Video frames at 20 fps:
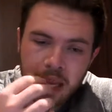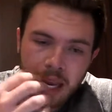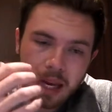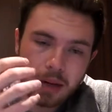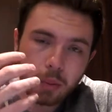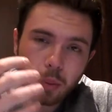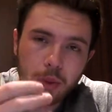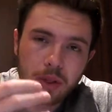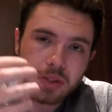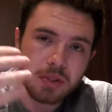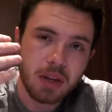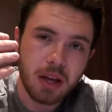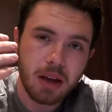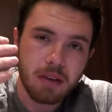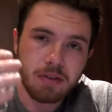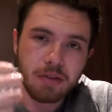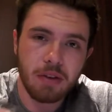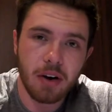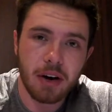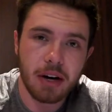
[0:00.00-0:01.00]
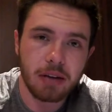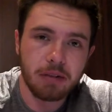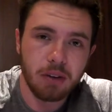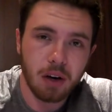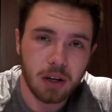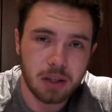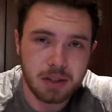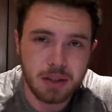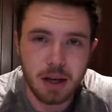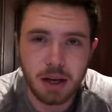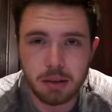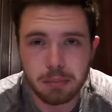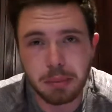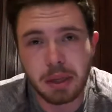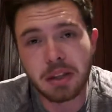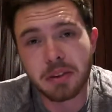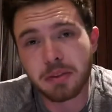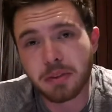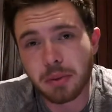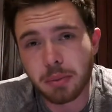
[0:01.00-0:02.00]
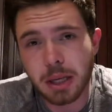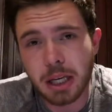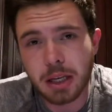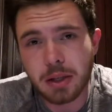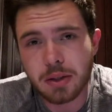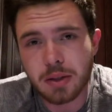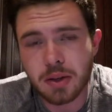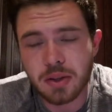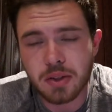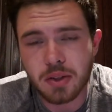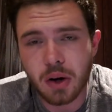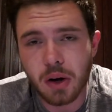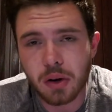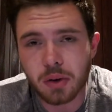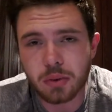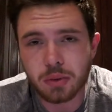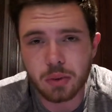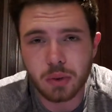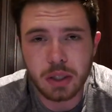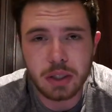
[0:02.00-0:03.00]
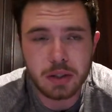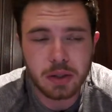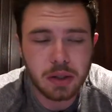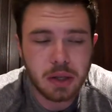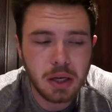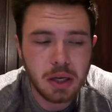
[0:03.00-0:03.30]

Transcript: it was a very volatile month for me to start off with.